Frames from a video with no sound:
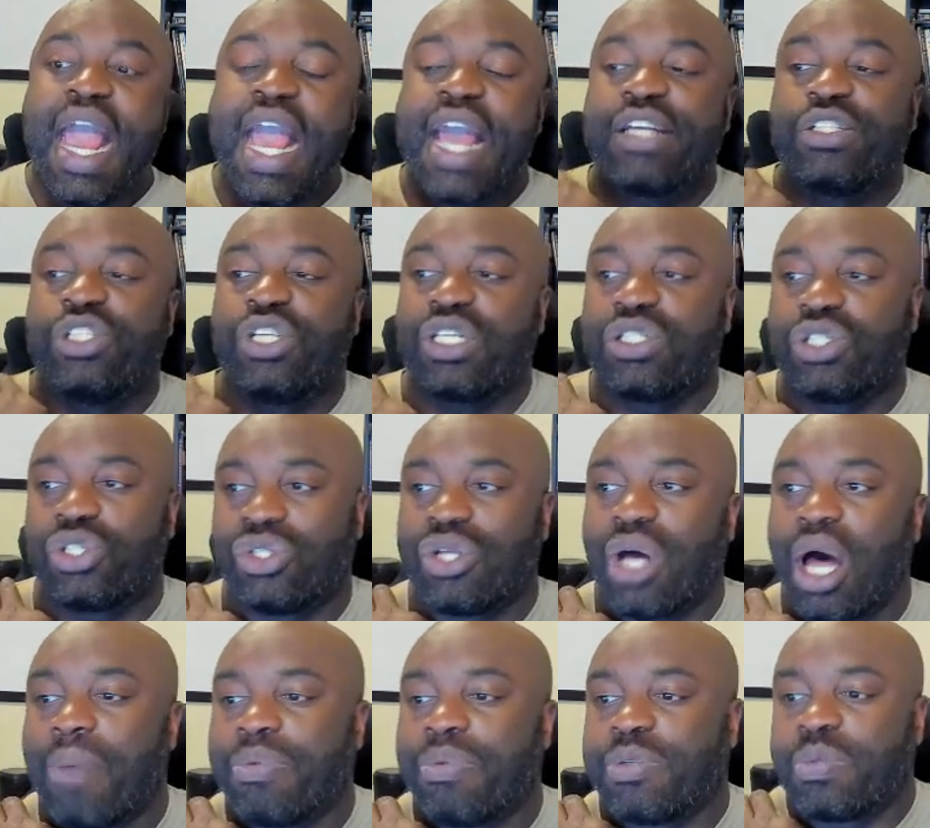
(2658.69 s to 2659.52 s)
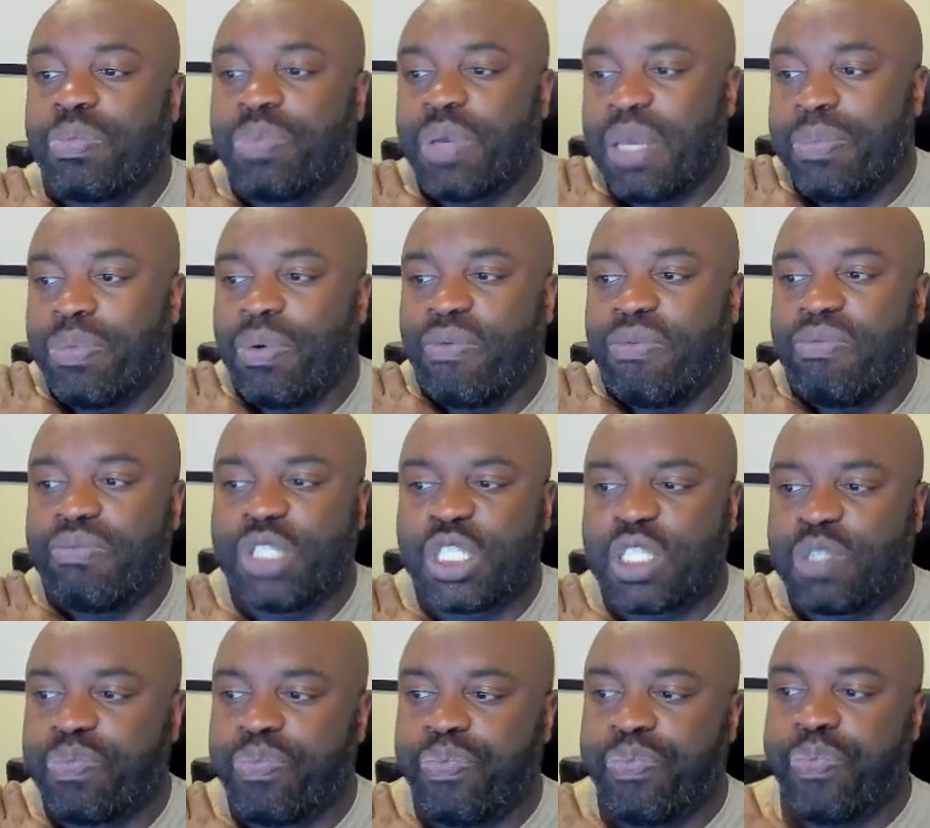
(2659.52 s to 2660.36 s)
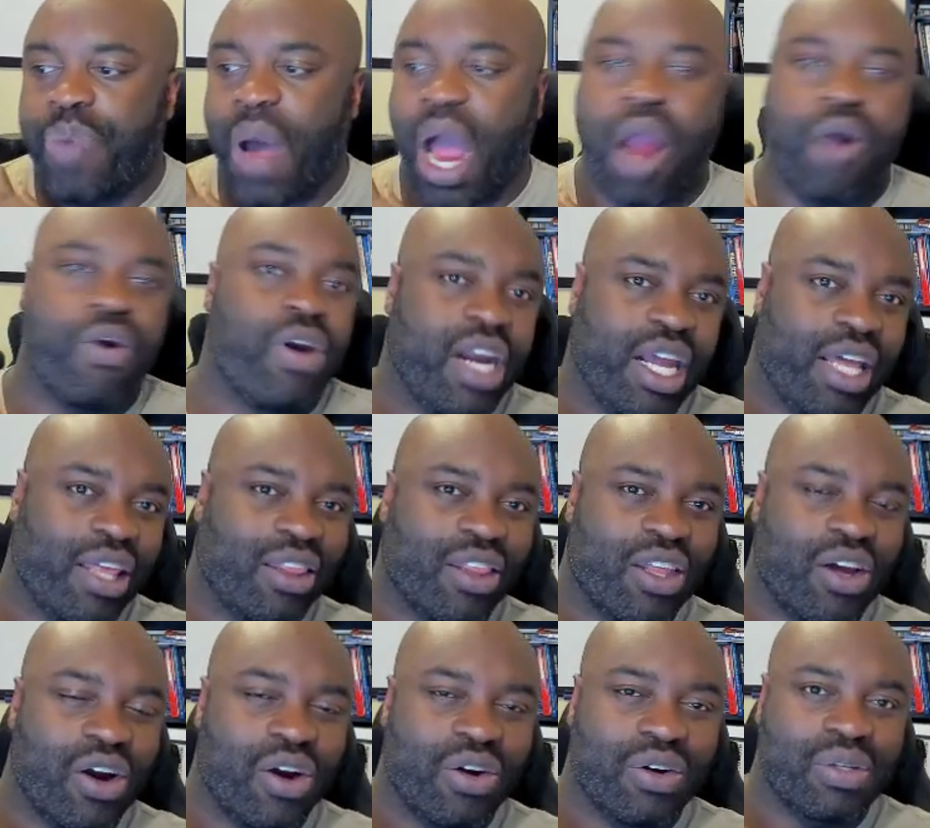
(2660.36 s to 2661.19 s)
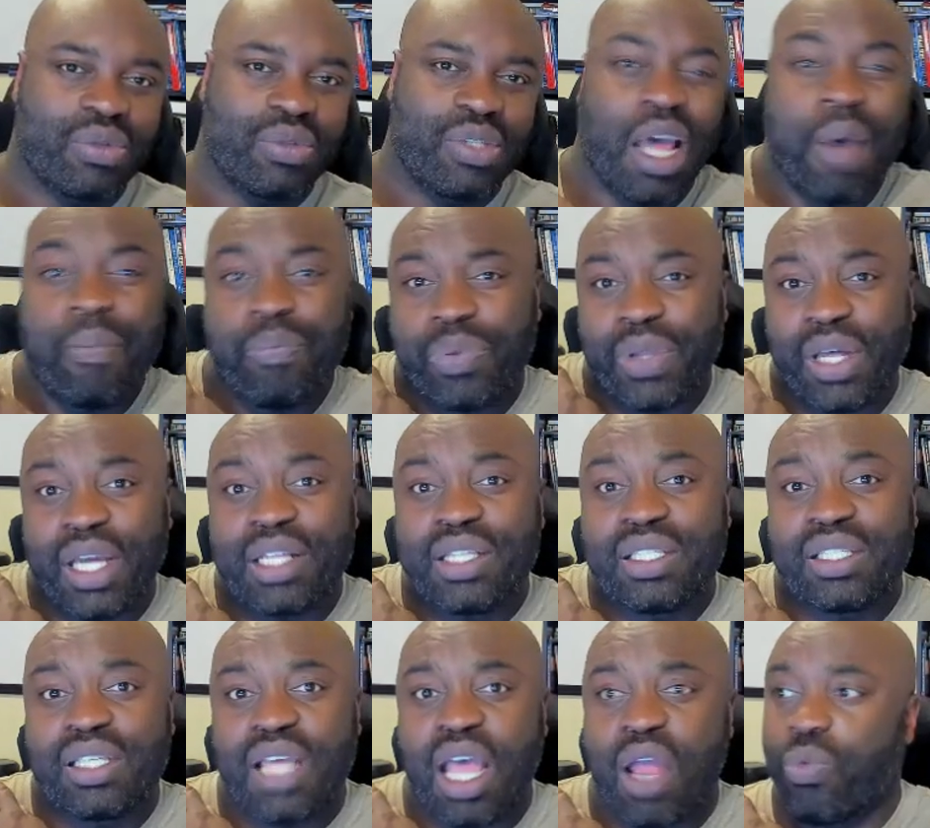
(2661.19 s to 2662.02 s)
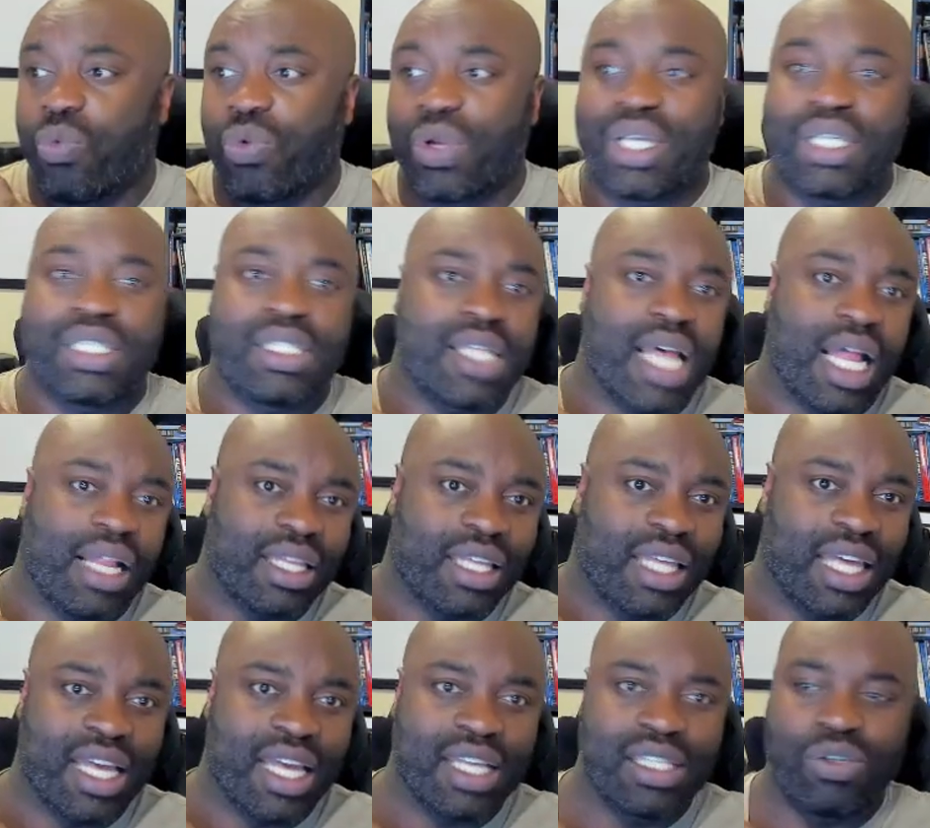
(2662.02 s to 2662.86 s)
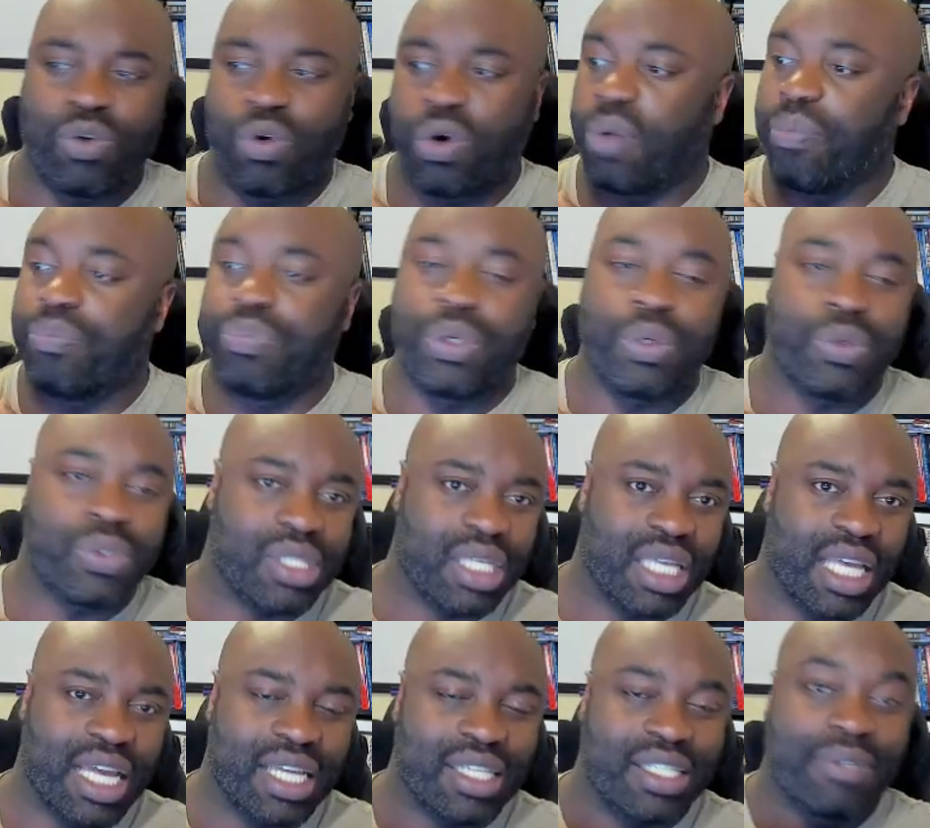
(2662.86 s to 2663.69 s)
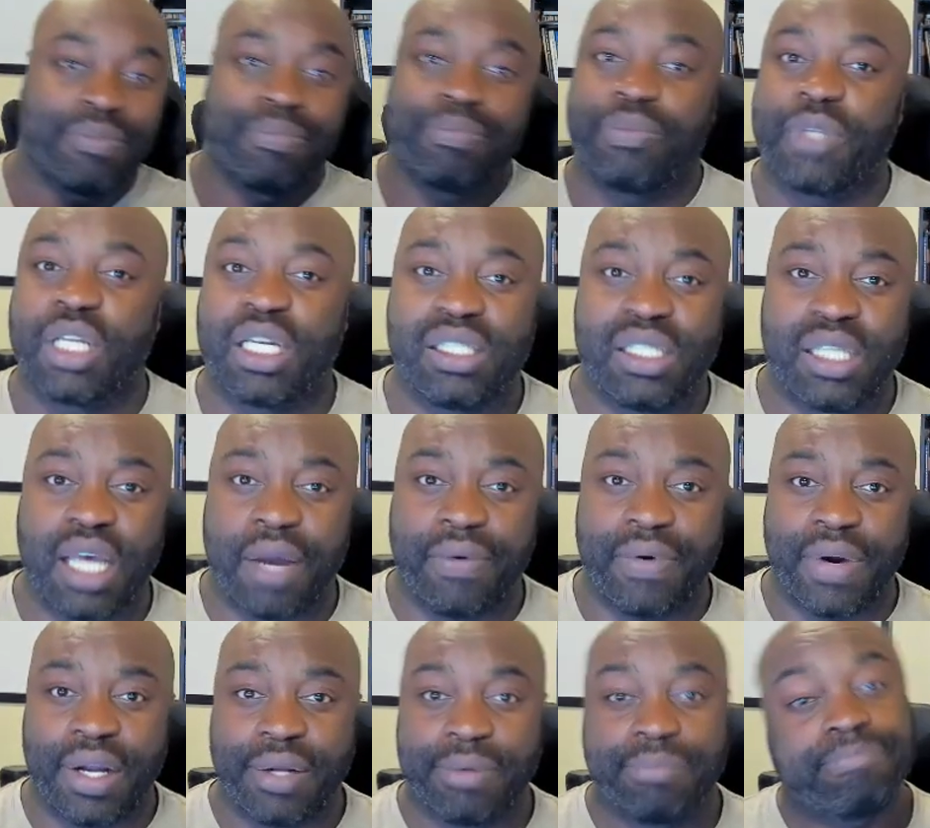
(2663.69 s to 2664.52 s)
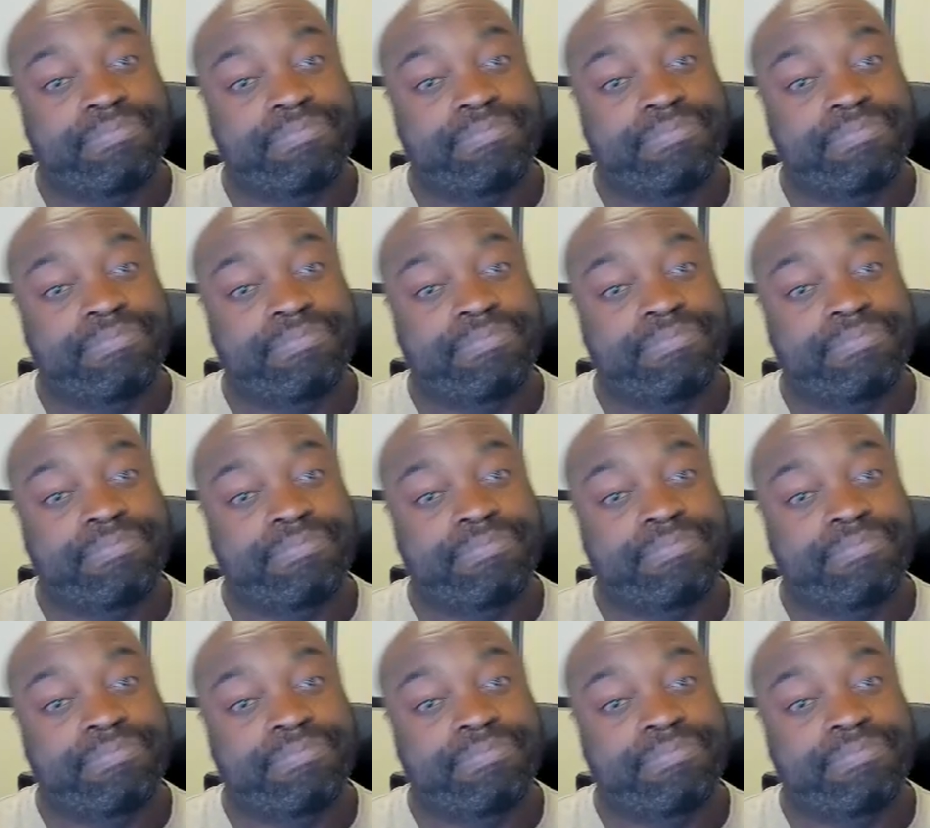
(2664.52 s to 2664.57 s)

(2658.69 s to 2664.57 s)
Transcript: It just stops people from just pirating their templates and reselling it or abusing it, etc.